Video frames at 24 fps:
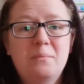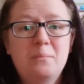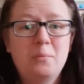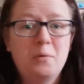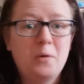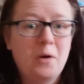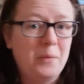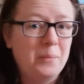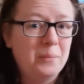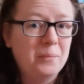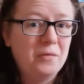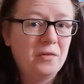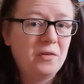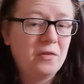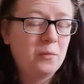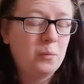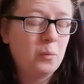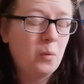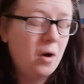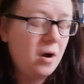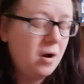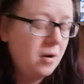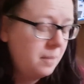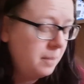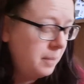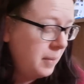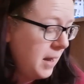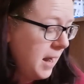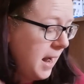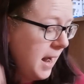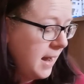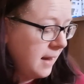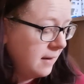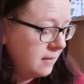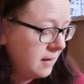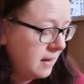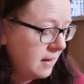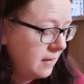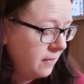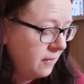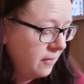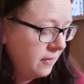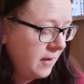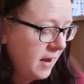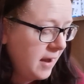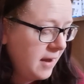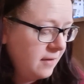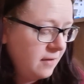prompt swap, and
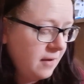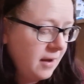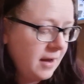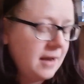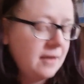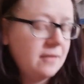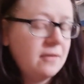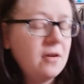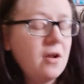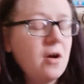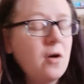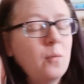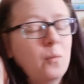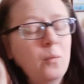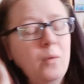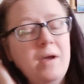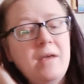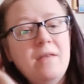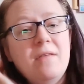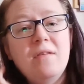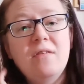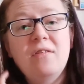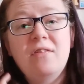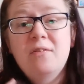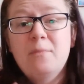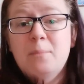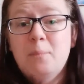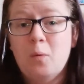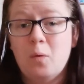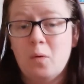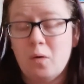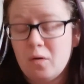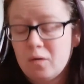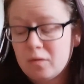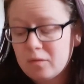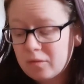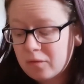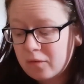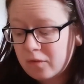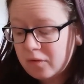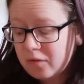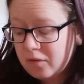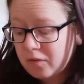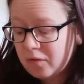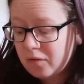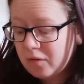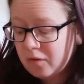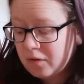instead I ended up with
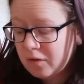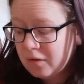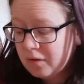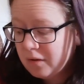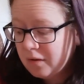sports.